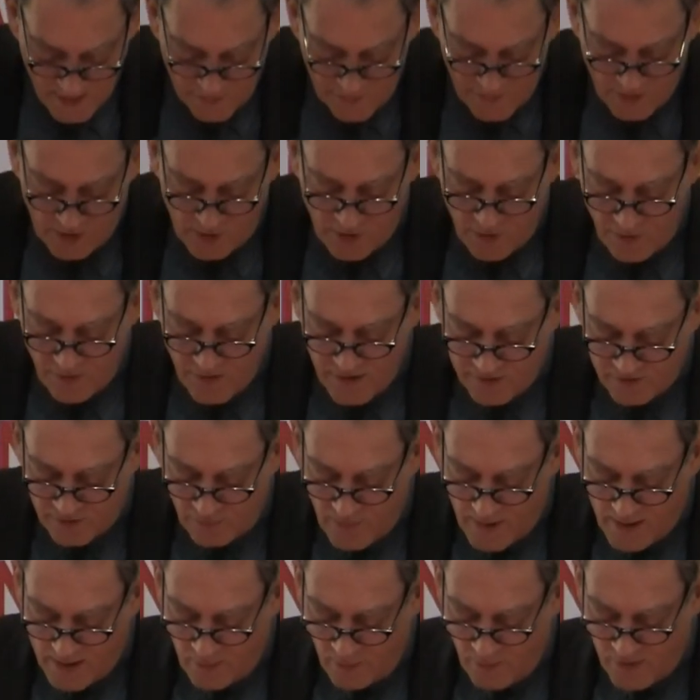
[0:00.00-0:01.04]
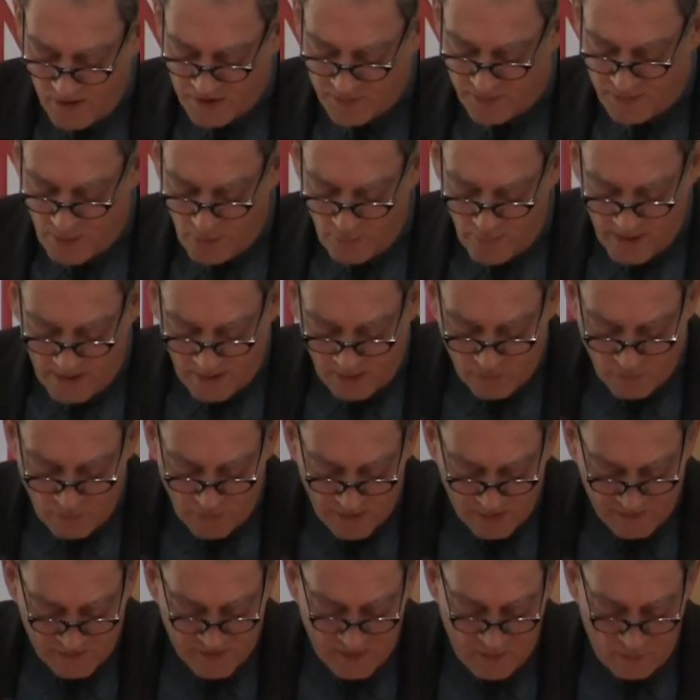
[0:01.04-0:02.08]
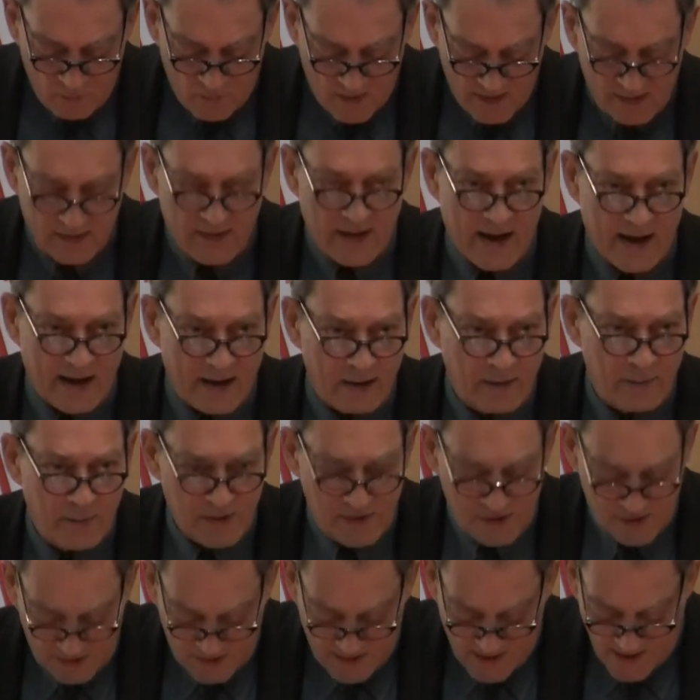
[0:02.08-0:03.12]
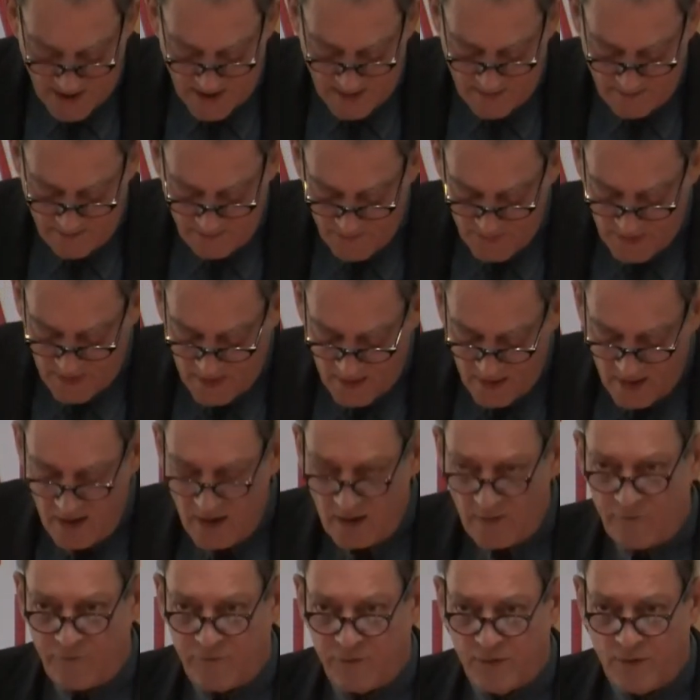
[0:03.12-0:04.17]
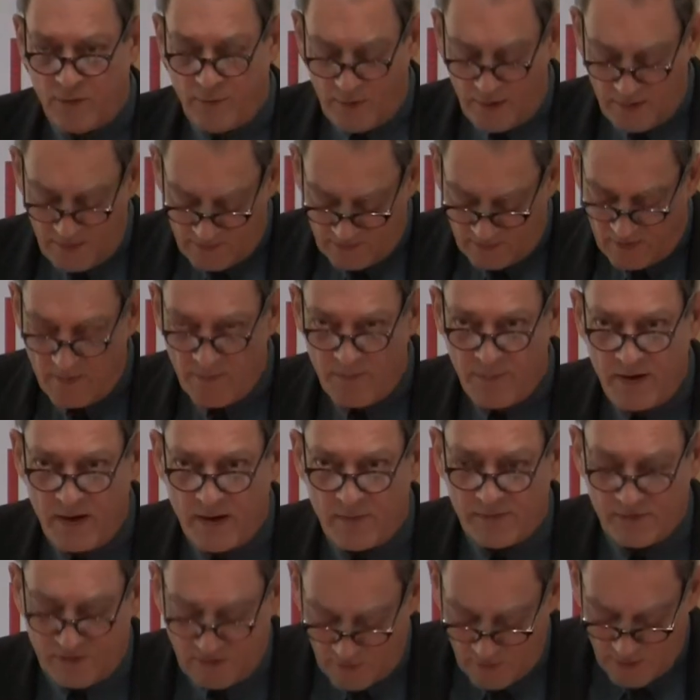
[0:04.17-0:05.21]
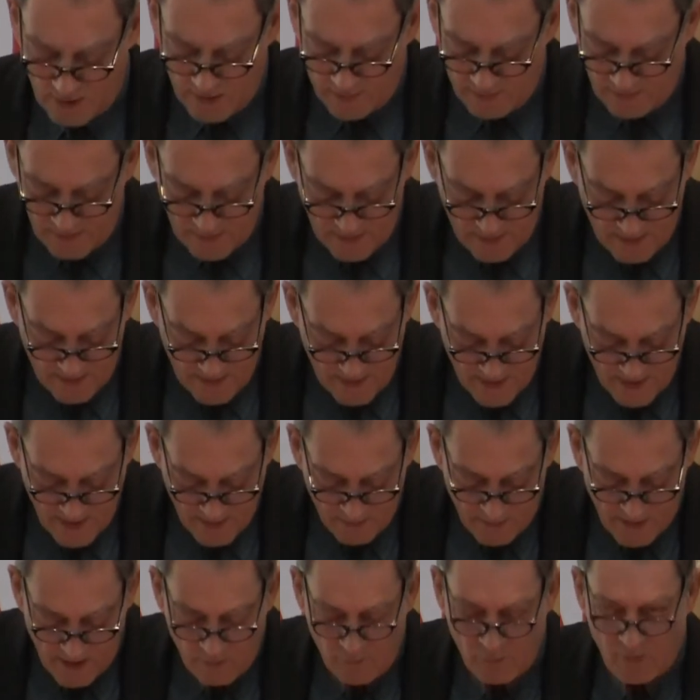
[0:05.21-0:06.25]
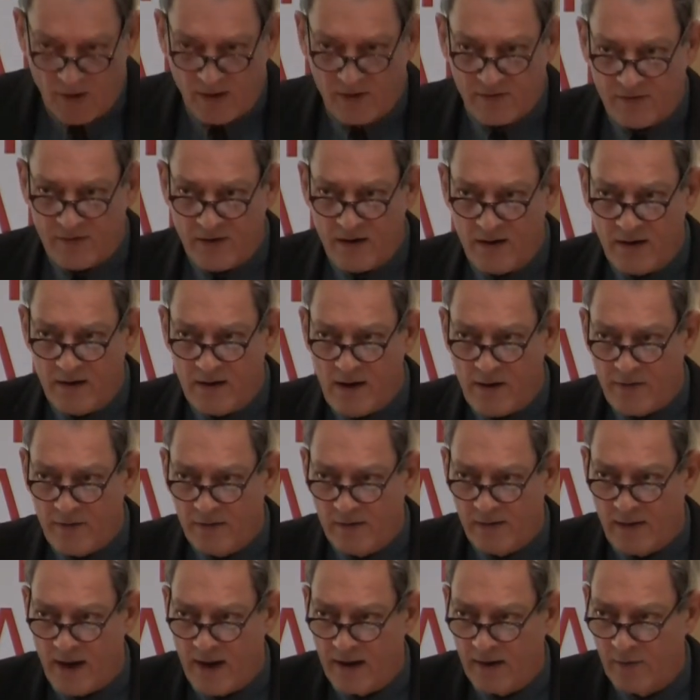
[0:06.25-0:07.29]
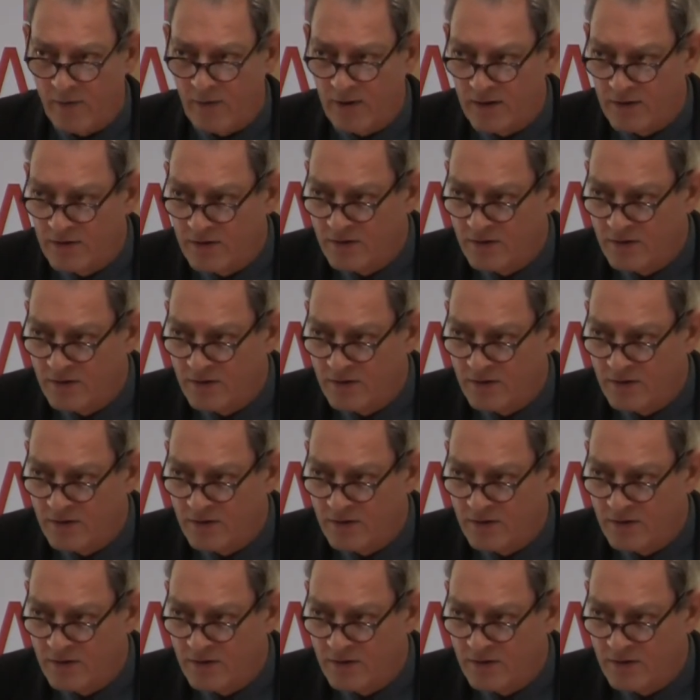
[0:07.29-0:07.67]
the curious way in which poetic works in one language can influence and be absorbed by works in another language.